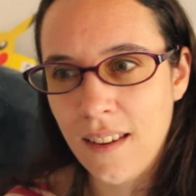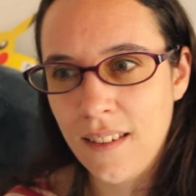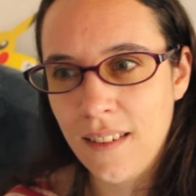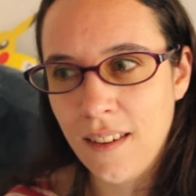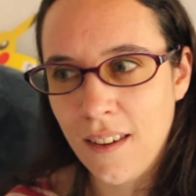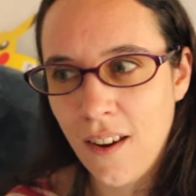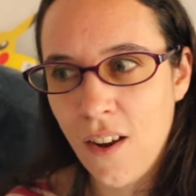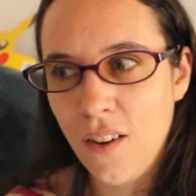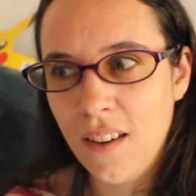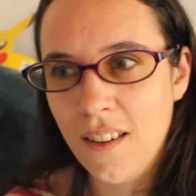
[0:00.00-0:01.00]
that
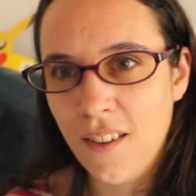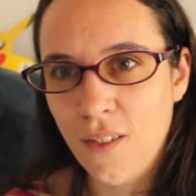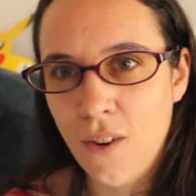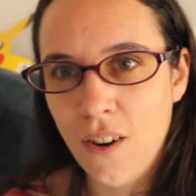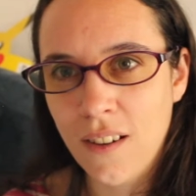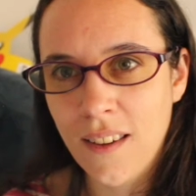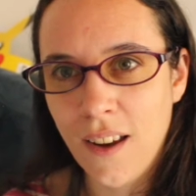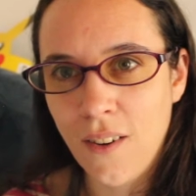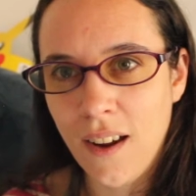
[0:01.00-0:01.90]
no, it doesn't work that